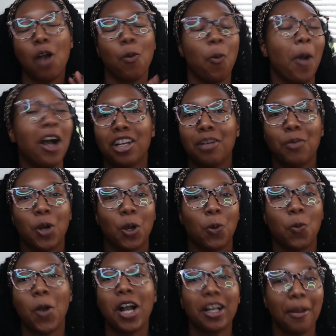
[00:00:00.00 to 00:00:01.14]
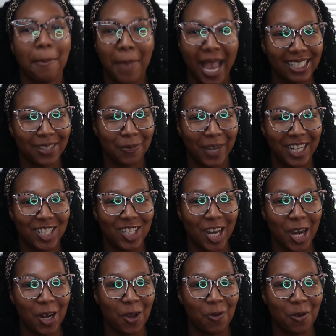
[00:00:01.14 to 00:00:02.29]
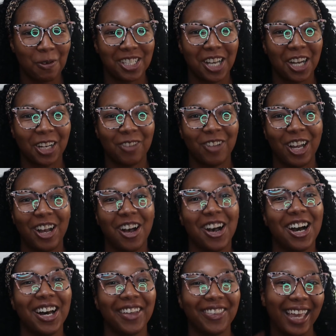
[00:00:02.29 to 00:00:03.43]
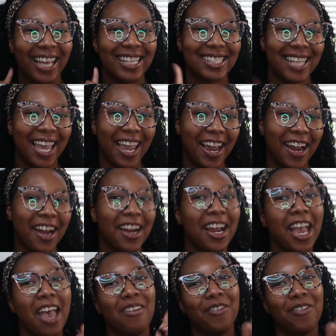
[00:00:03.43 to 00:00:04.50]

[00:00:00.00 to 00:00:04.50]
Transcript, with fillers: Welcome back to my channel where we talk about all things hair,